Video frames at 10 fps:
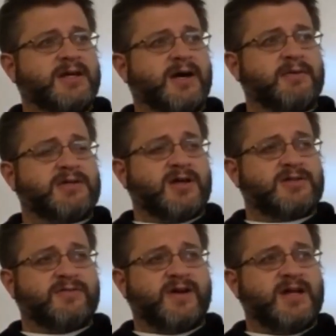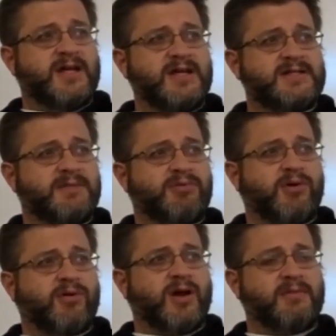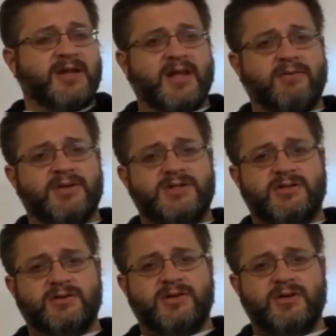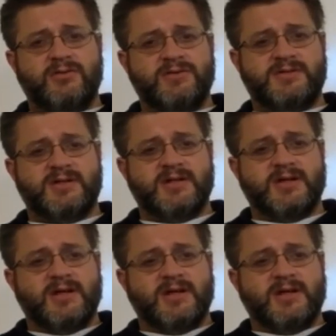It's also very easy programming language to use,